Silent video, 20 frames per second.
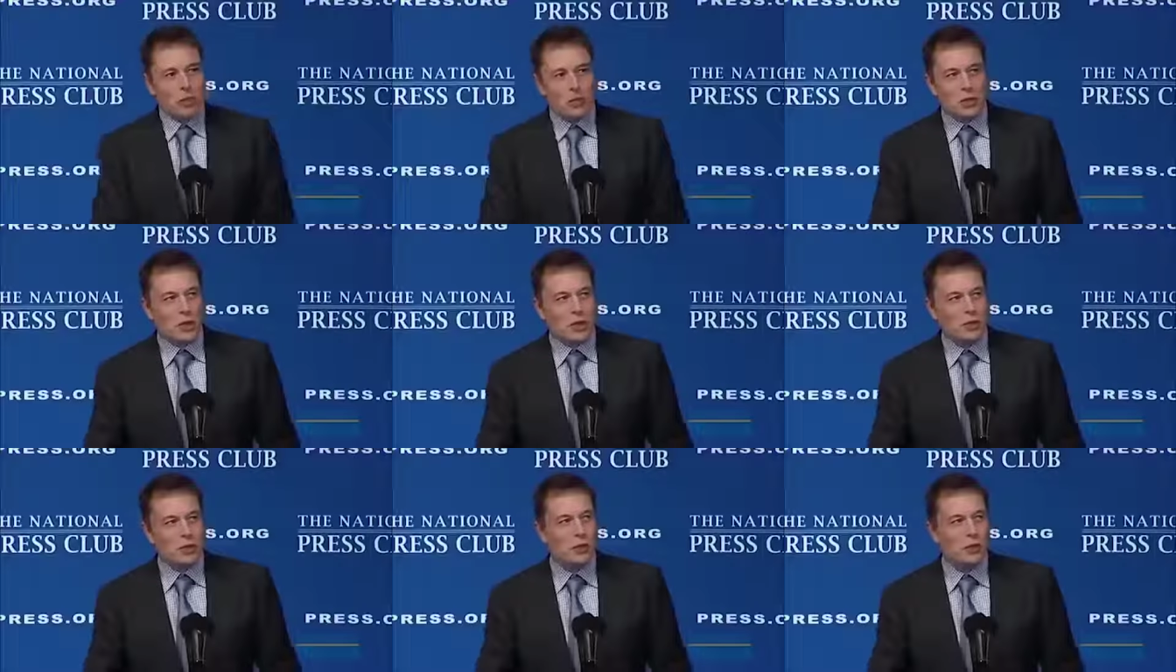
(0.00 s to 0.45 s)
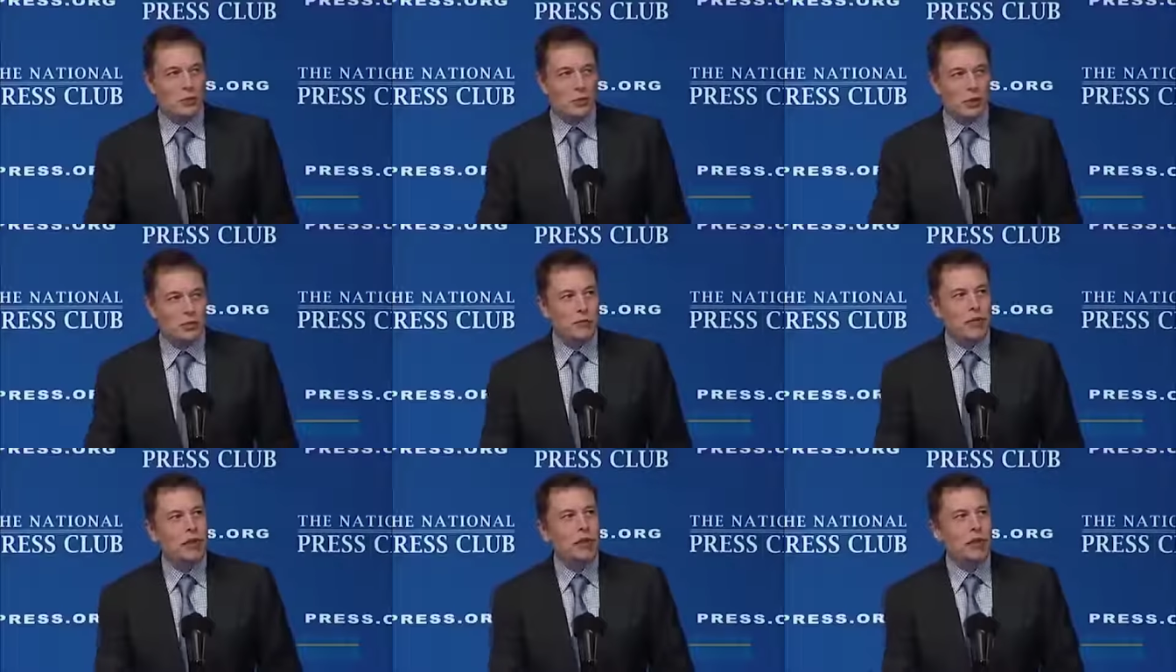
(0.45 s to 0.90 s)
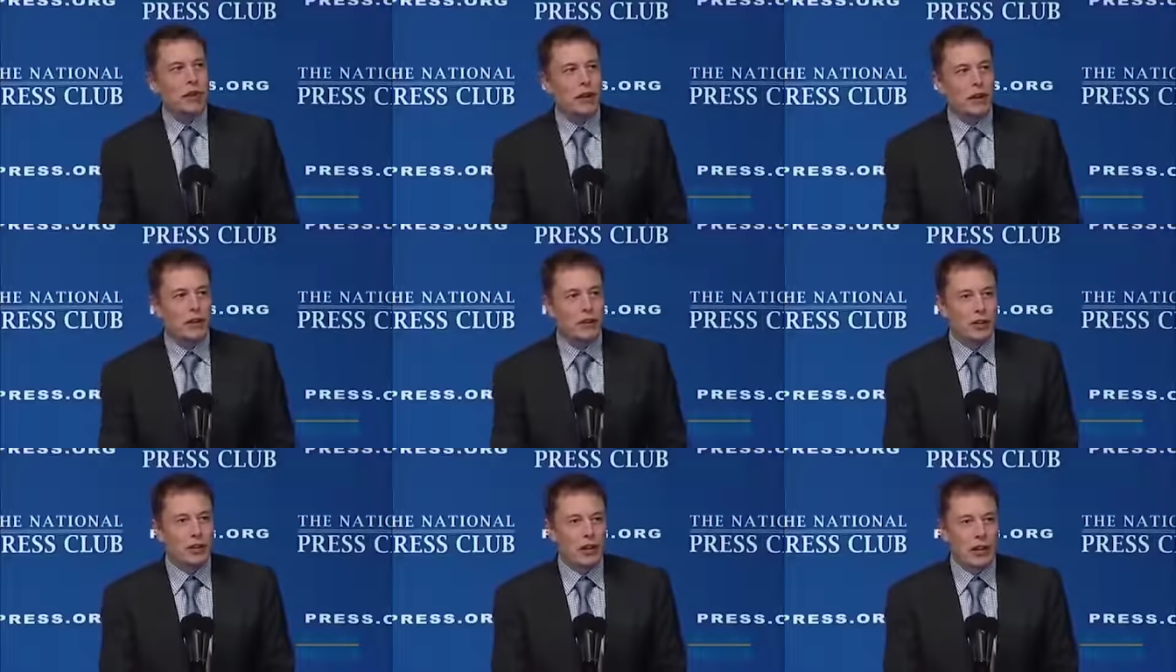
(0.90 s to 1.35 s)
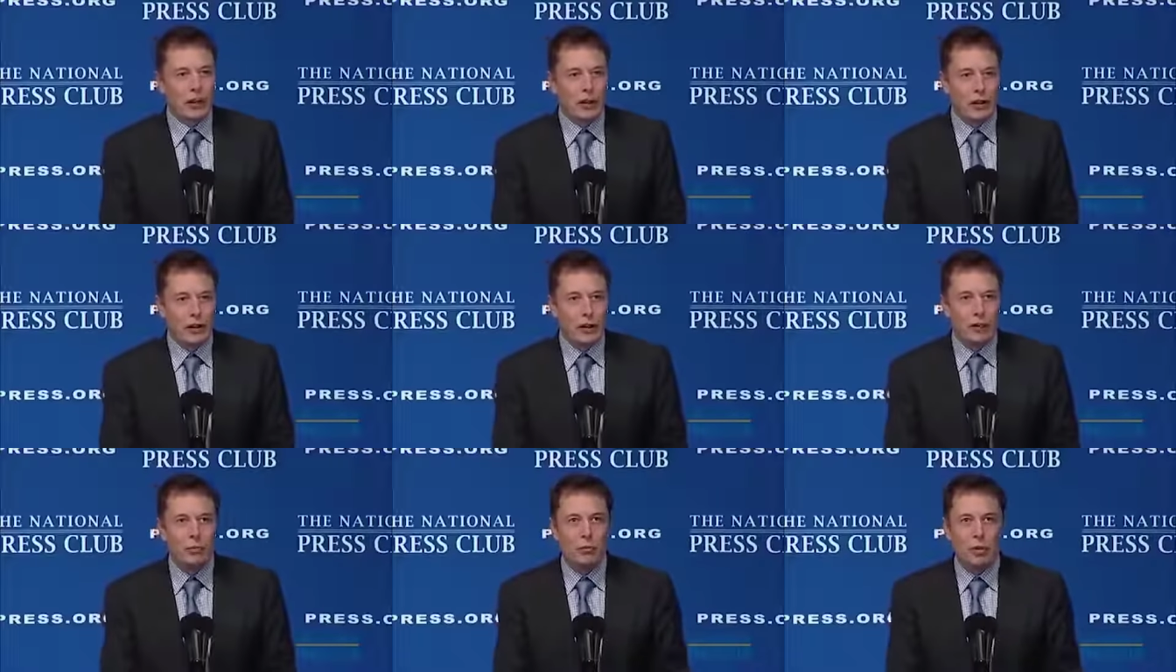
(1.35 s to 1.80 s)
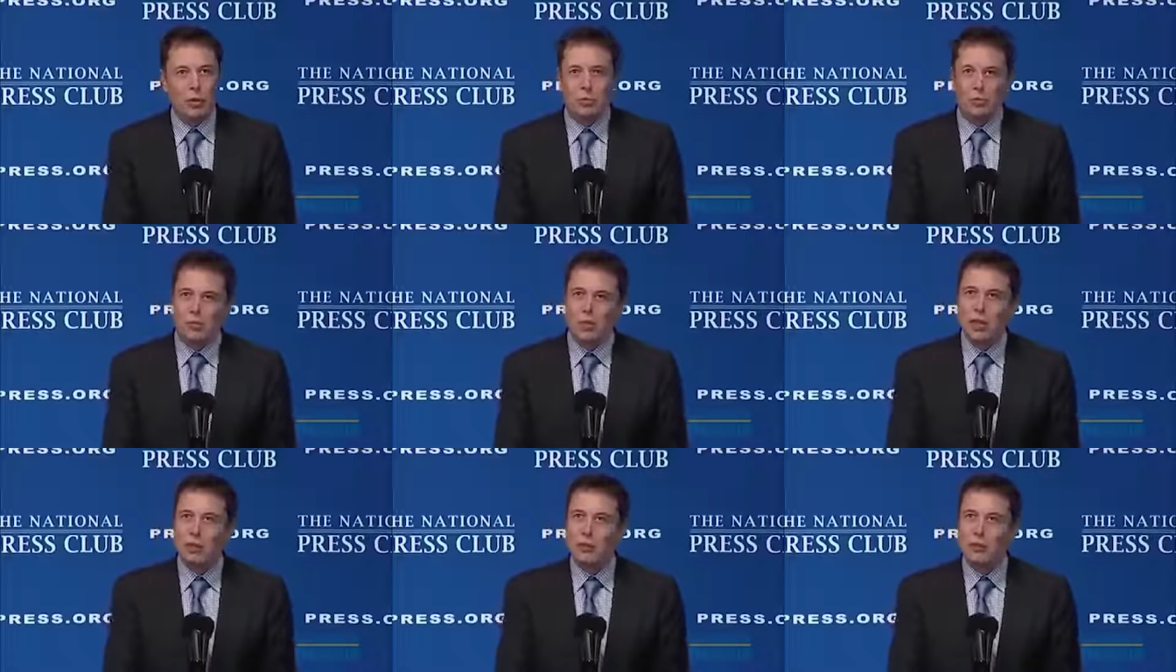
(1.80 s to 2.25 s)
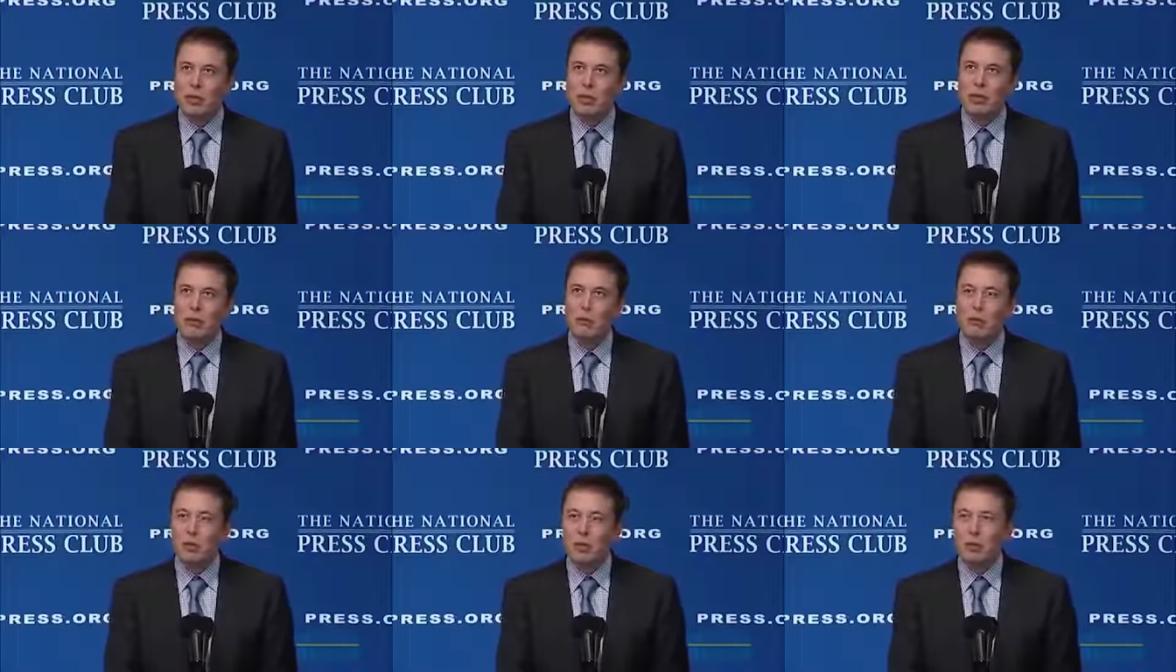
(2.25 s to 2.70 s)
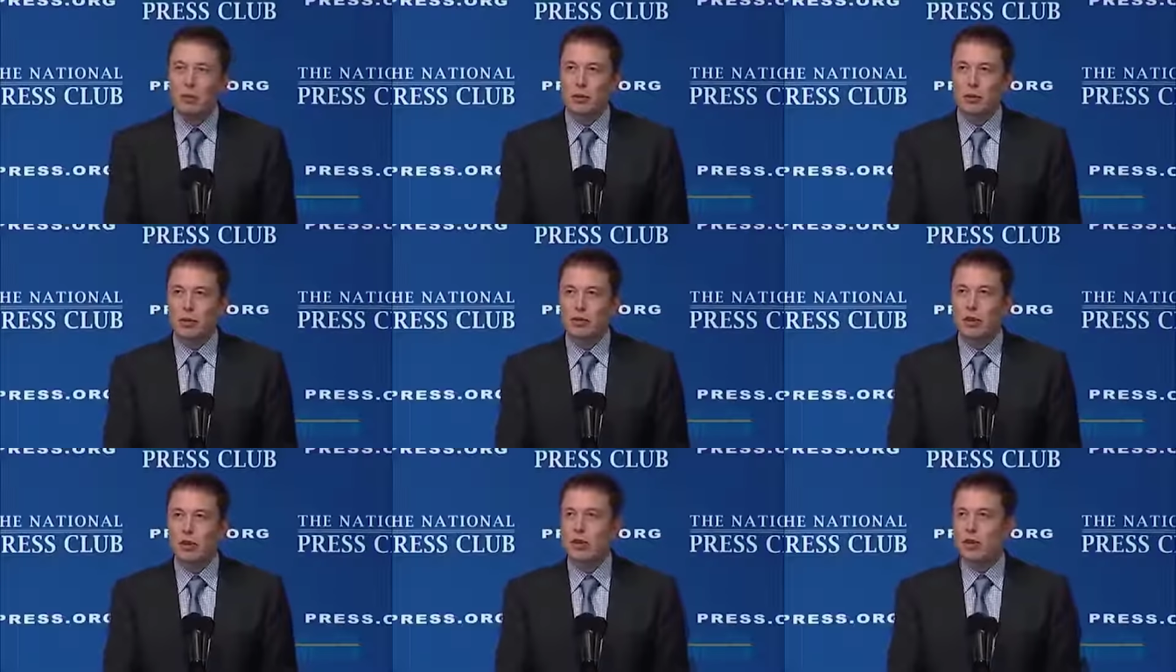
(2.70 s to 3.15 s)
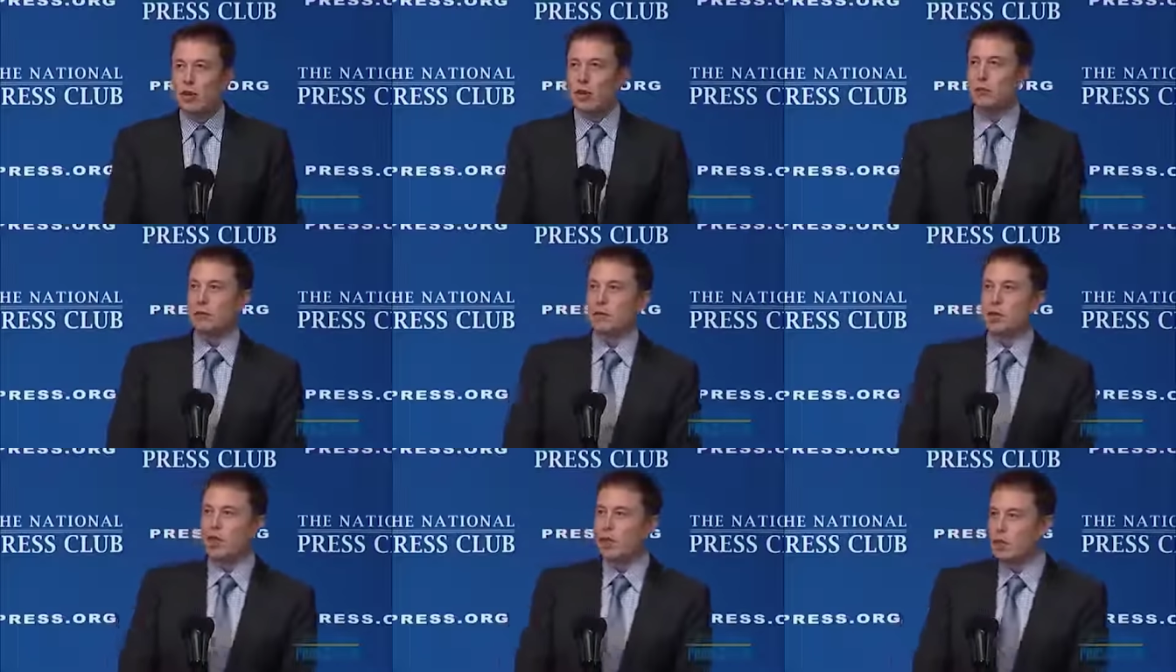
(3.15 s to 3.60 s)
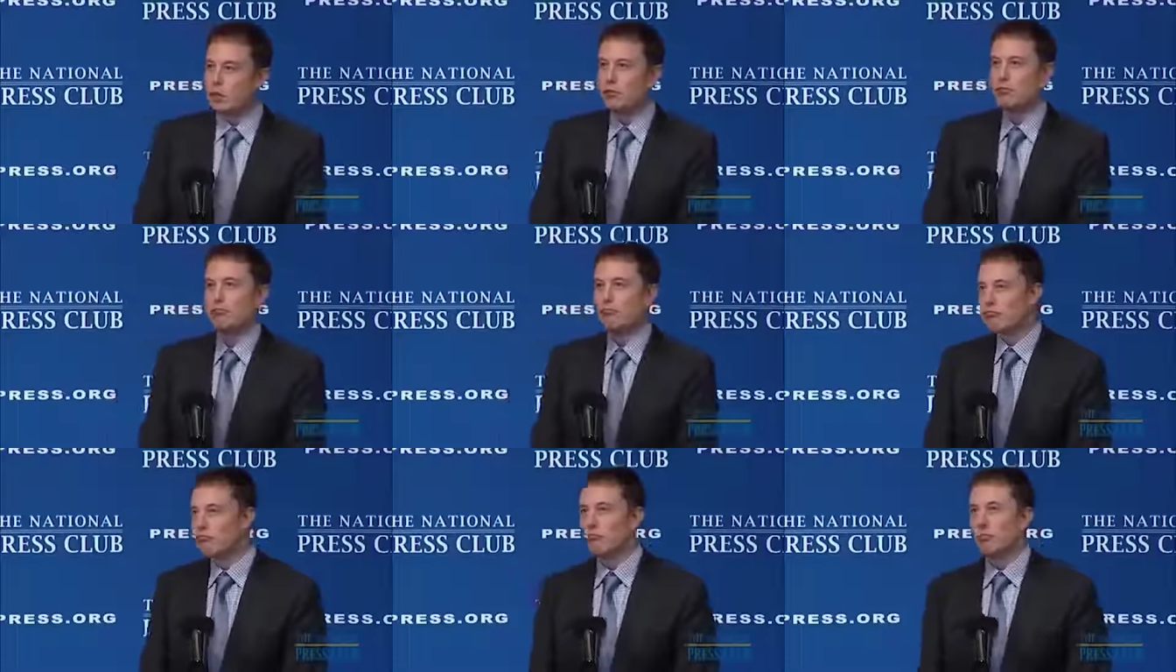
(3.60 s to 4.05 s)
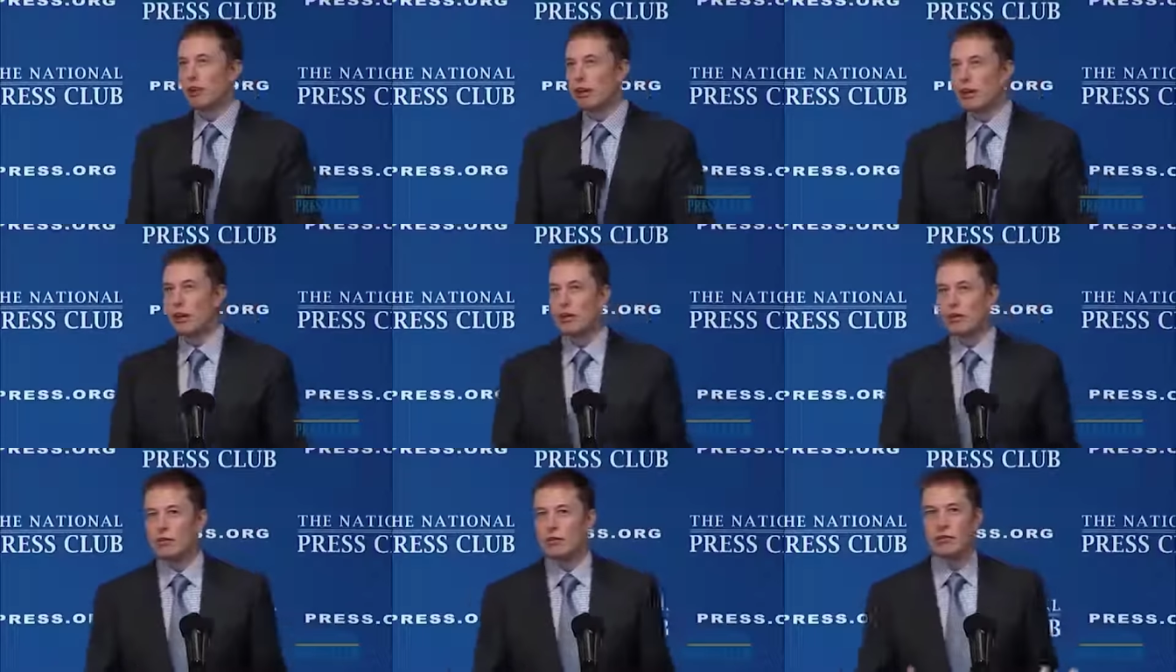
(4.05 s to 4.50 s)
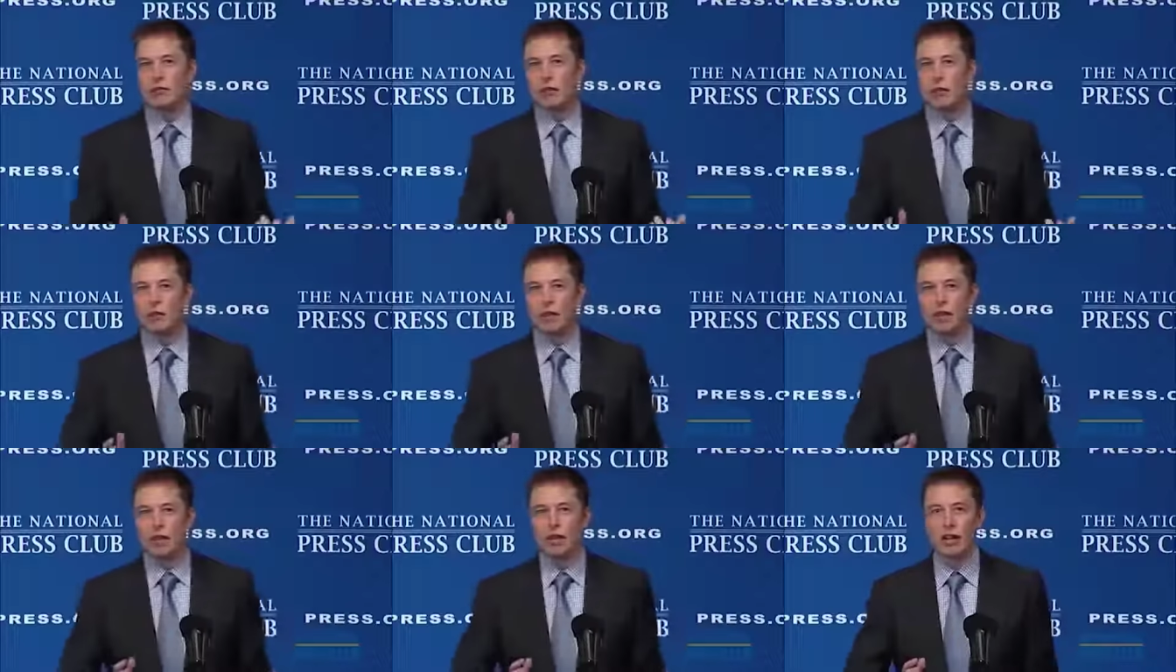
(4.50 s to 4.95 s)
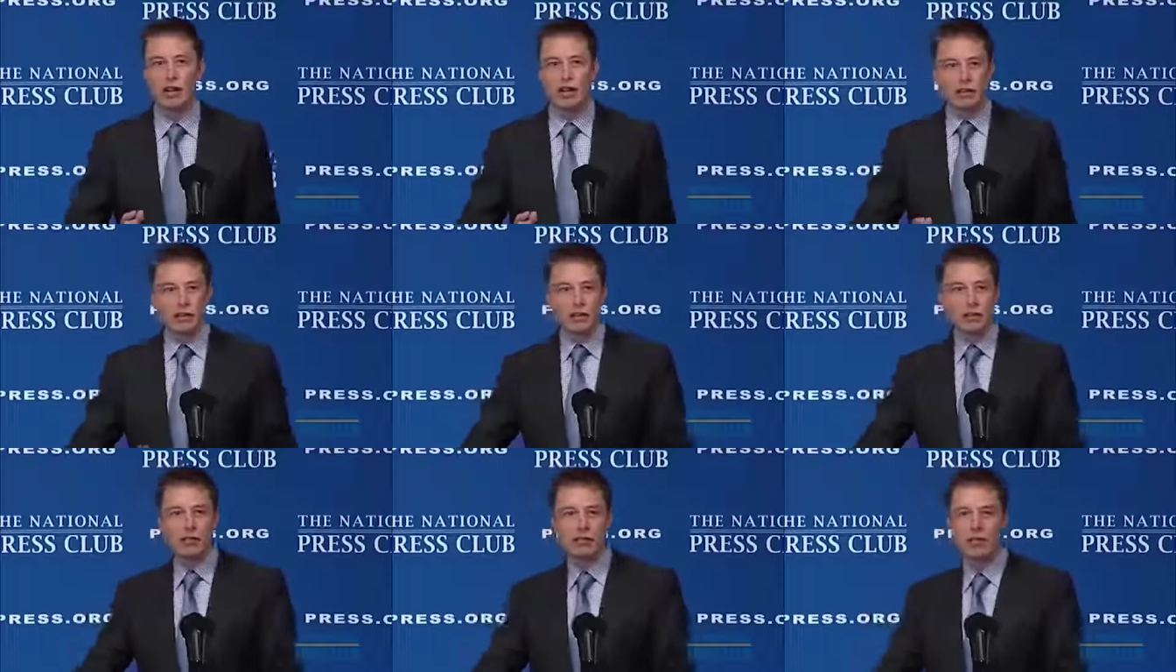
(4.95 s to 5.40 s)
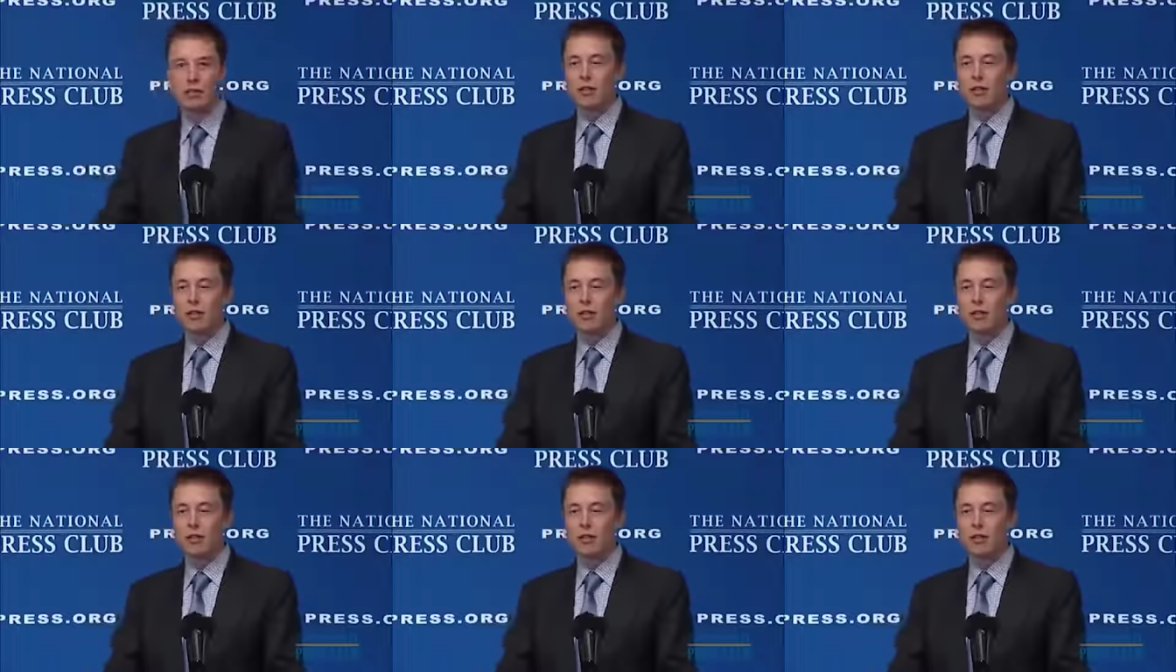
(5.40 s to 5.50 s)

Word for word: Much less than we spend on healthcare, but maybe more than we spend on lipstick, you know, something like that.